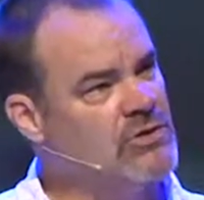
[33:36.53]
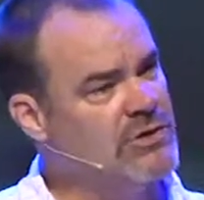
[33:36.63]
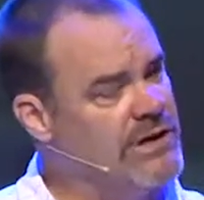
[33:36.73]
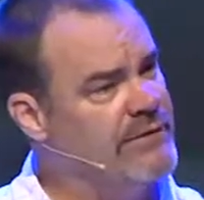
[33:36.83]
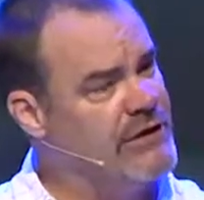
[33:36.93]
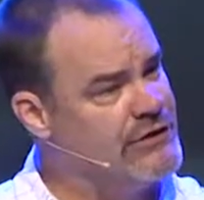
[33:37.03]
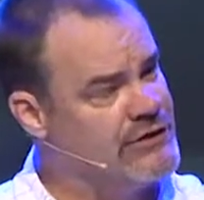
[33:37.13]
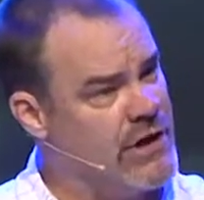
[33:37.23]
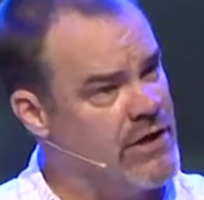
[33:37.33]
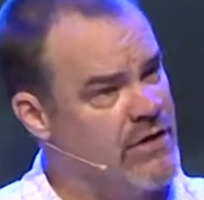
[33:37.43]
to give
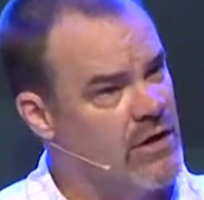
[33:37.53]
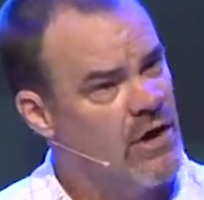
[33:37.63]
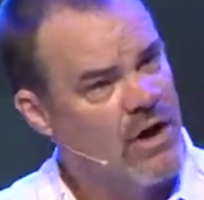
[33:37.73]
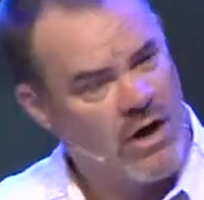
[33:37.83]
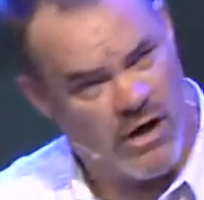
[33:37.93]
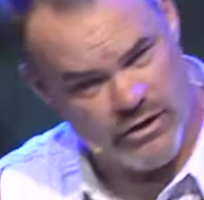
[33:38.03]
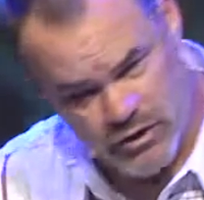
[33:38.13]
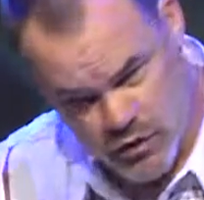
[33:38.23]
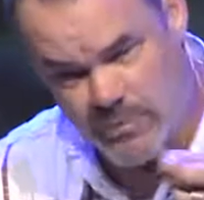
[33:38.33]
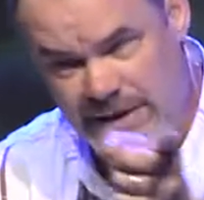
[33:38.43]
his son
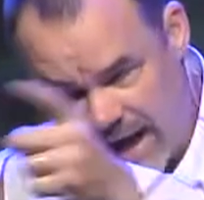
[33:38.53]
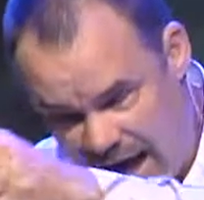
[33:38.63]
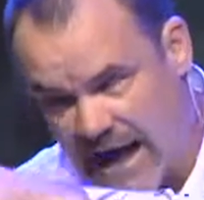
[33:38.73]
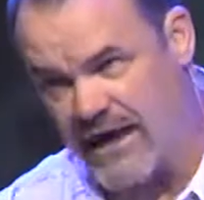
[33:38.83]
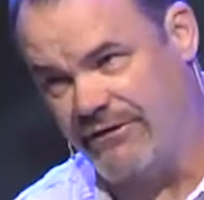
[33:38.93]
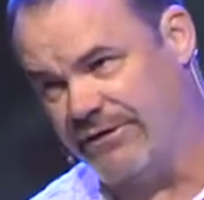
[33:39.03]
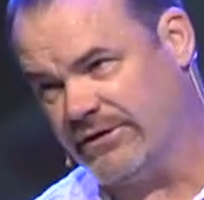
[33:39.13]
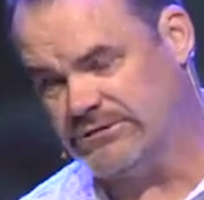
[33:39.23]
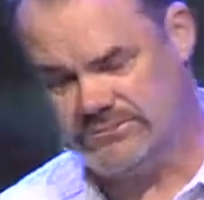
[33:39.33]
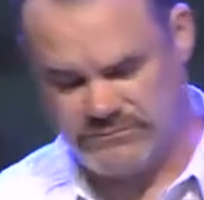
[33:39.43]
on your behalf